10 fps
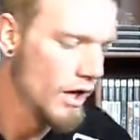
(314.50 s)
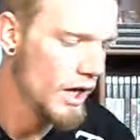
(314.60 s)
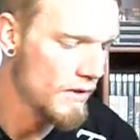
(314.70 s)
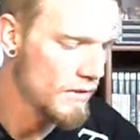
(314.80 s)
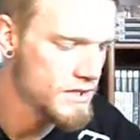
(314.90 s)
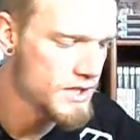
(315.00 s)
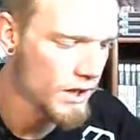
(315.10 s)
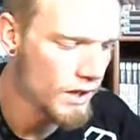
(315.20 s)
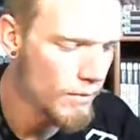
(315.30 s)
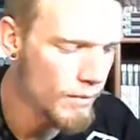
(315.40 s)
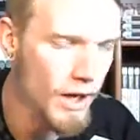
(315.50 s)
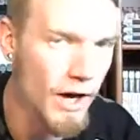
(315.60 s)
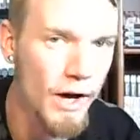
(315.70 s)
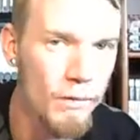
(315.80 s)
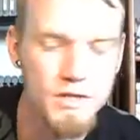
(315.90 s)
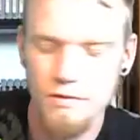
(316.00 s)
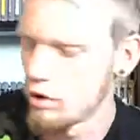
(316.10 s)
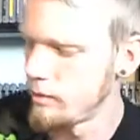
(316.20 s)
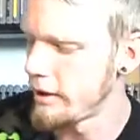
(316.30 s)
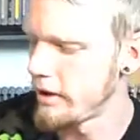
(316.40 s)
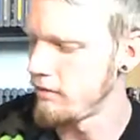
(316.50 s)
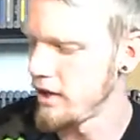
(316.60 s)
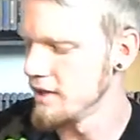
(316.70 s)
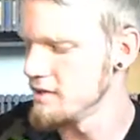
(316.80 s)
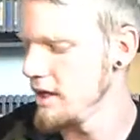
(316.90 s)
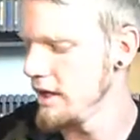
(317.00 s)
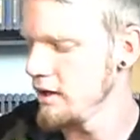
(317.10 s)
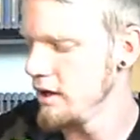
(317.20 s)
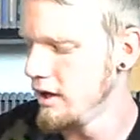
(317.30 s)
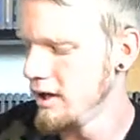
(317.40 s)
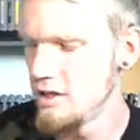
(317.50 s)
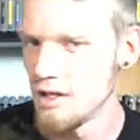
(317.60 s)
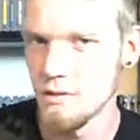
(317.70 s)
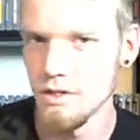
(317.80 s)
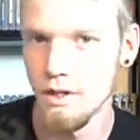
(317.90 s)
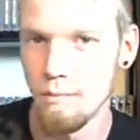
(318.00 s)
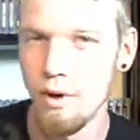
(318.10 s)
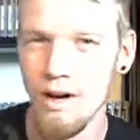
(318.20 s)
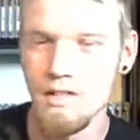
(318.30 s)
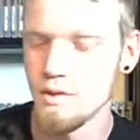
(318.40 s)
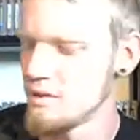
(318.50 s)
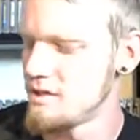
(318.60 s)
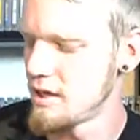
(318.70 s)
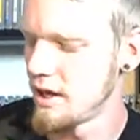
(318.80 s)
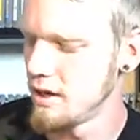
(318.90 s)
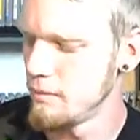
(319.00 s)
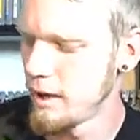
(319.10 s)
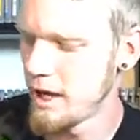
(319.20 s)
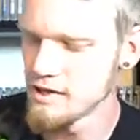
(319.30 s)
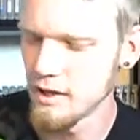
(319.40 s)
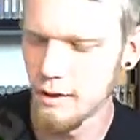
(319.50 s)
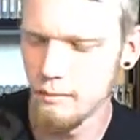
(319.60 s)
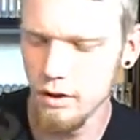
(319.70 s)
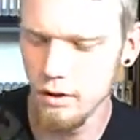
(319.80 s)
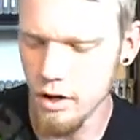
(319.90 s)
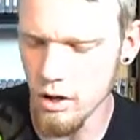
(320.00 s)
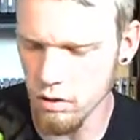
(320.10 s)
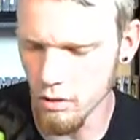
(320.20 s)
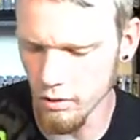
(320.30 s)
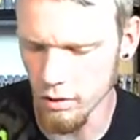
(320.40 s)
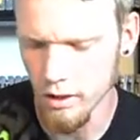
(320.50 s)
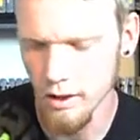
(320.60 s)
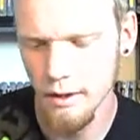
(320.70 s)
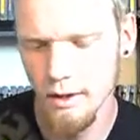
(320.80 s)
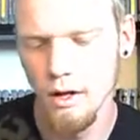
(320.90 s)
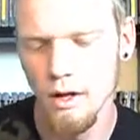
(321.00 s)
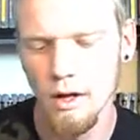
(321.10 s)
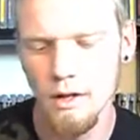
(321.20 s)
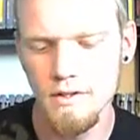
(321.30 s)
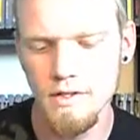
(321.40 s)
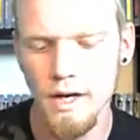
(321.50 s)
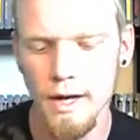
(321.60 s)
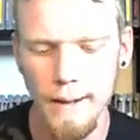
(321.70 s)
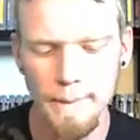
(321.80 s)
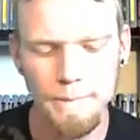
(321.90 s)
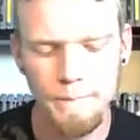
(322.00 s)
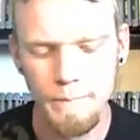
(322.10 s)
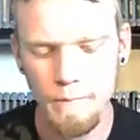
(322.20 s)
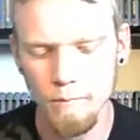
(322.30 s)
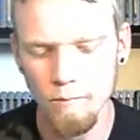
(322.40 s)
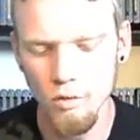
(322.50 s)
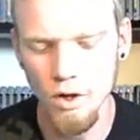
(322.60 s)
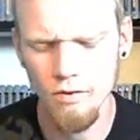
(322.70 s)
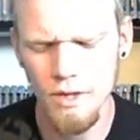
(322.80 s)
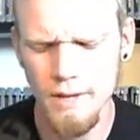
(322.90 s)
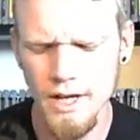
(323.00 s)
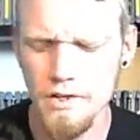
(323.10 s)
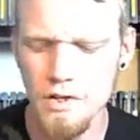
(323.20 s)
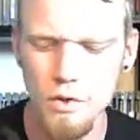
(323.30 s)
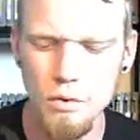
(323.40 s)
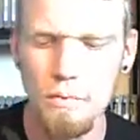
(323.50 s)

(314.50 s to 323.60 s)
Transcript: And then the second game I got was for my fiance. Just the price was, I couldn't pass it up. It was for the PS2,